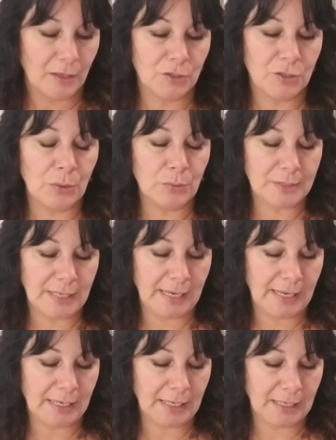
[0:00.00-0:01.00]
don't
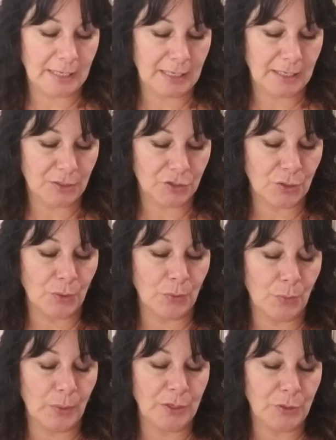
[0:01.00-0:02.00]
take so
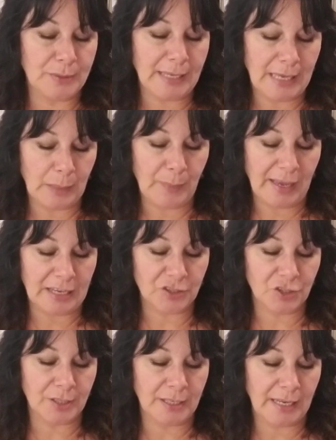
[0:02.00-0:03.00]
when you take
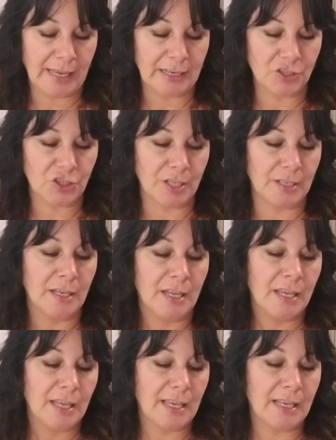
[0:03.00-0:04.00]
passionate action,
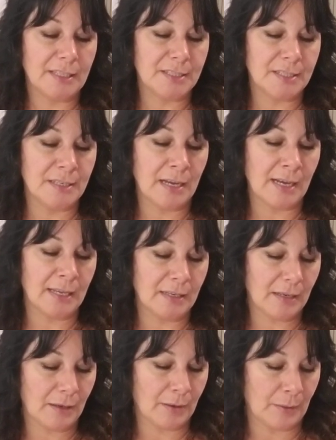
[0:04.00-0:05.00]
it's not
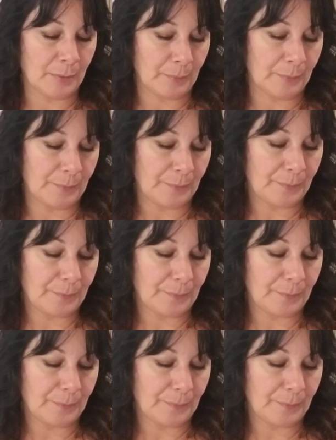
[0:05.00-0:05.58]
um,